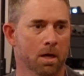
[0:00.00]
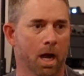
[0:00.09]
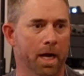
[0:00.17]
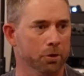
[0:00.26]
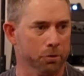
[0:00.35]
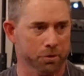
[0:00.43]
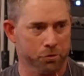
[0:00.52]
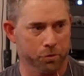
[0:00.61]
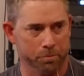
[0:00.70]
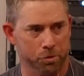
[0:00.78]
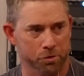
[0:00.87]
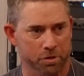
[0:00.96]
I know the
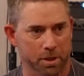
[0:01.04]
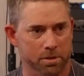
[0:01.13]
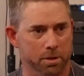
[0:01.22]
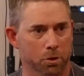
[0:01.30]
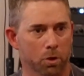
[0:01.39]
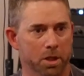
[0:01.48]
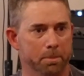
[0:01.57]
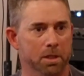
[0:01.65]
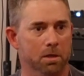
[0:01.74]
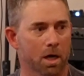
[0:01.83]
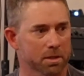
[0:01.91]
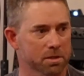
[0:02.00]
scripture says an only
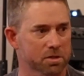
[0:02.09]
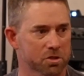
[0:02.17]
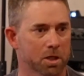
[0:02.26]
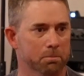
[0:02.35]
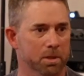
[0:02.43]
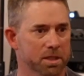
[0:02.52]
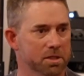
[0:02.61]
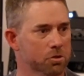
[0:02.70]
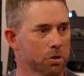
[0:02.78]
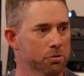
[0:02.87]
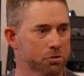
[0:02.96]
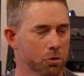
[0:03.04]
begotten son, but he's
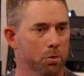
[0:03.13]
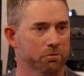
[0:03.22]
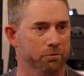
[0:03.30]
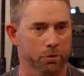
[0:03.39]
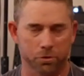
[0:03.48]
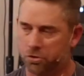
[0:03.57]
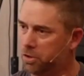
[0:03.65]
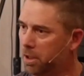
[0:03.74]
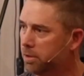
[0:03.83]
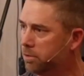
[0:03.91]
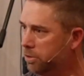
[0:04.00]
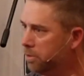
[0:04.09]
also a first
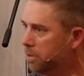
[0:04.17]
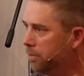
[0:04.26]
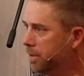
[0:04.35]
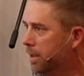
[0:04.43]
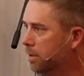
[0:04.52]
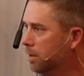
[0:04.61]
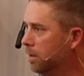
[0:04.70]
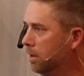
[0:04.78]
son. Do you know that?